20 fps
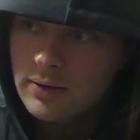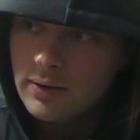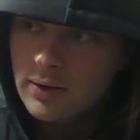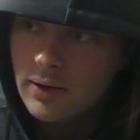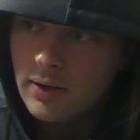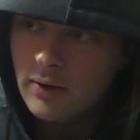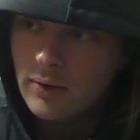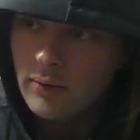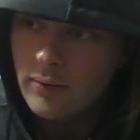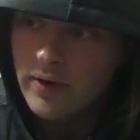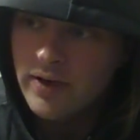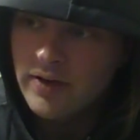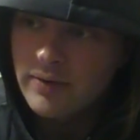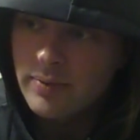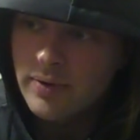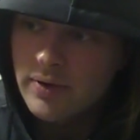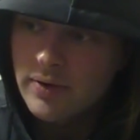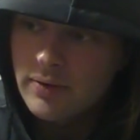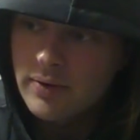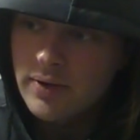always
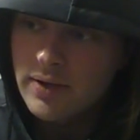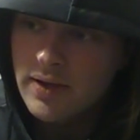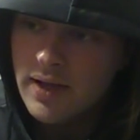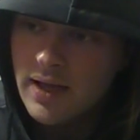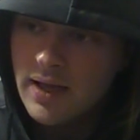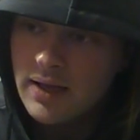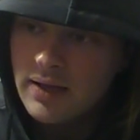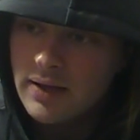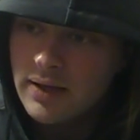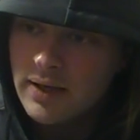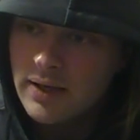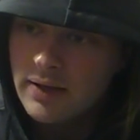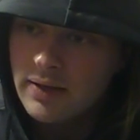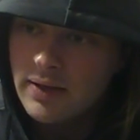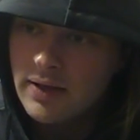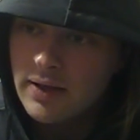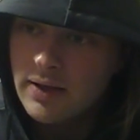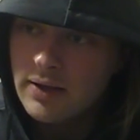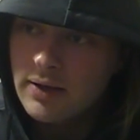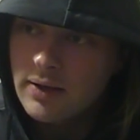be doing that. Like, I
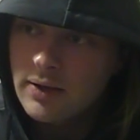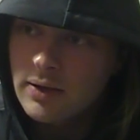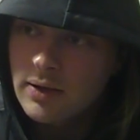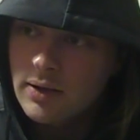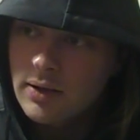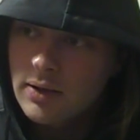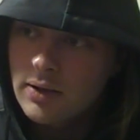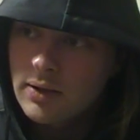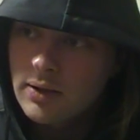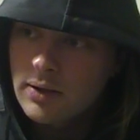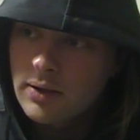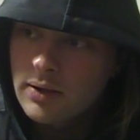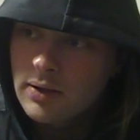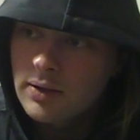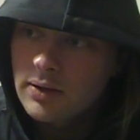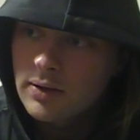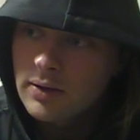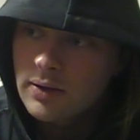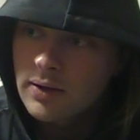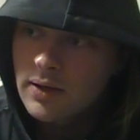think
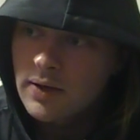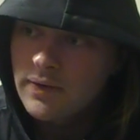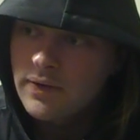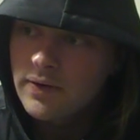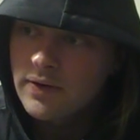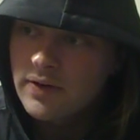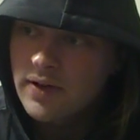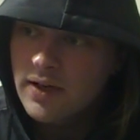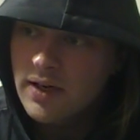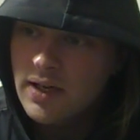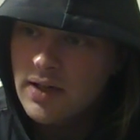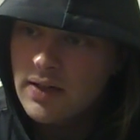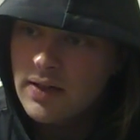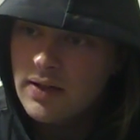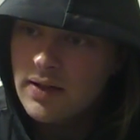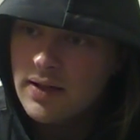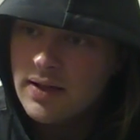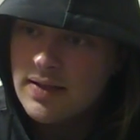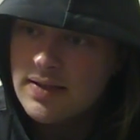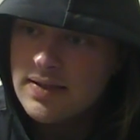if there's
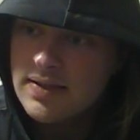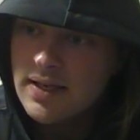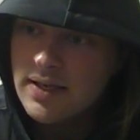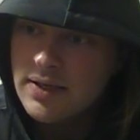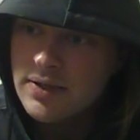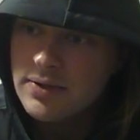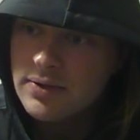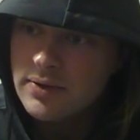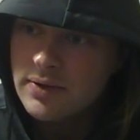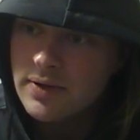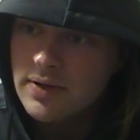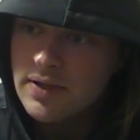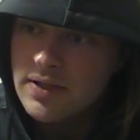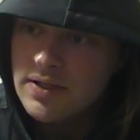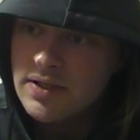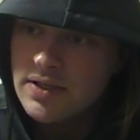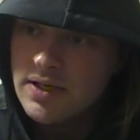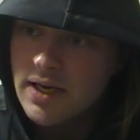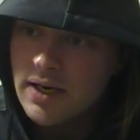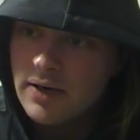anything that's central to this
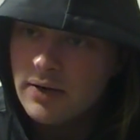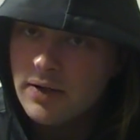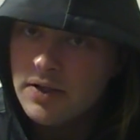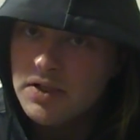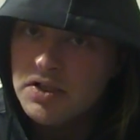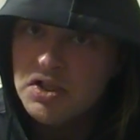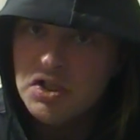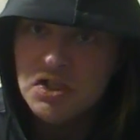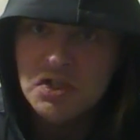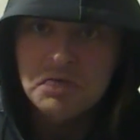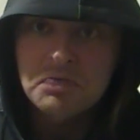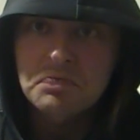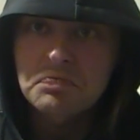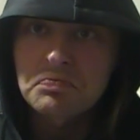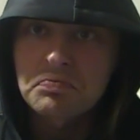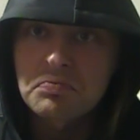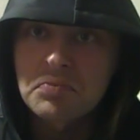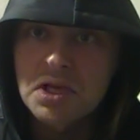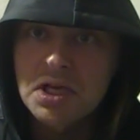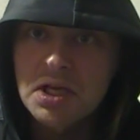channel, it's just
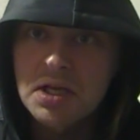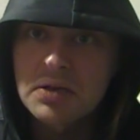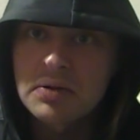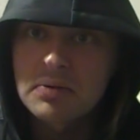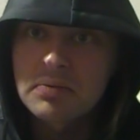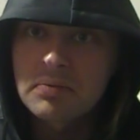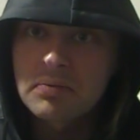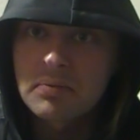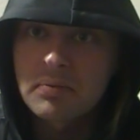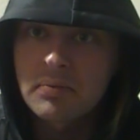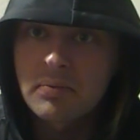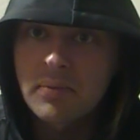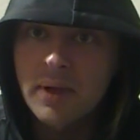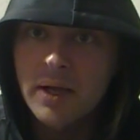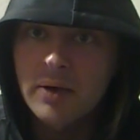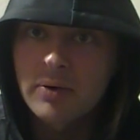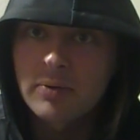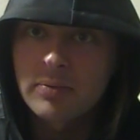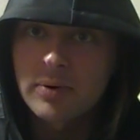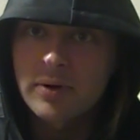me, my
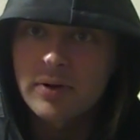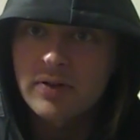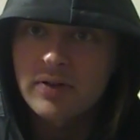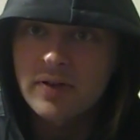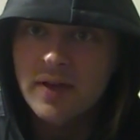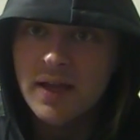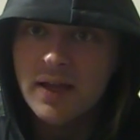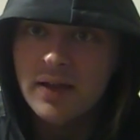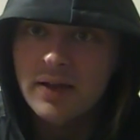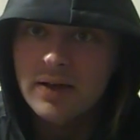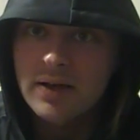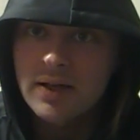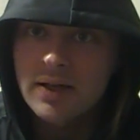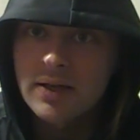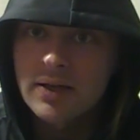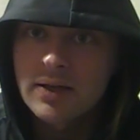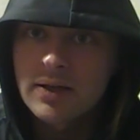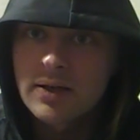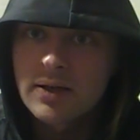own personality.